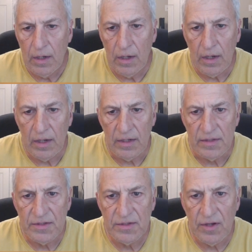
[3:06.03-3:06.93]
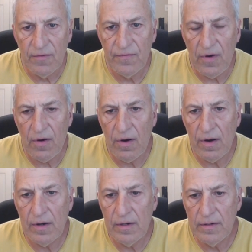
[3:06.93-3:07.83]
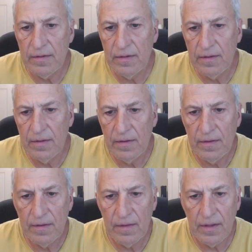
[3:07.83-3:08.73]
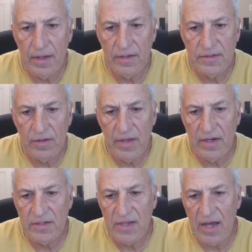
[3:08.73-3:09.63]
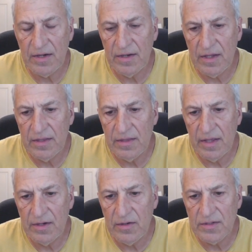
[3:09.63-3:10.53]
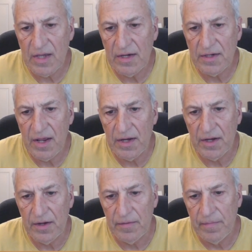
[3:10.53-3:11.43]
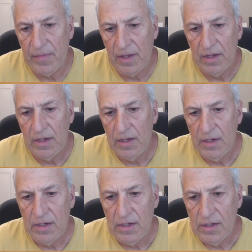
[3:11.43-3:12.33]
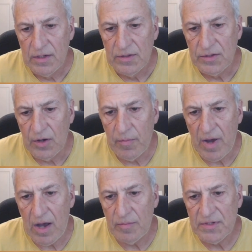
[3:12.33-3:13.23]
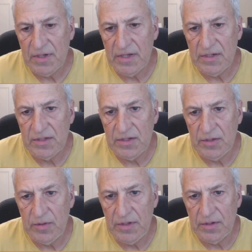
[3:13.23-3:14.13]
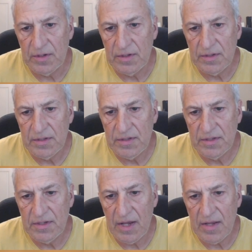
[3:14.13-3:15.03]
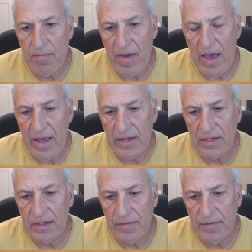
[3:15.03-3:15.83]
so far, and so they do decide to take here. So my option is to either take back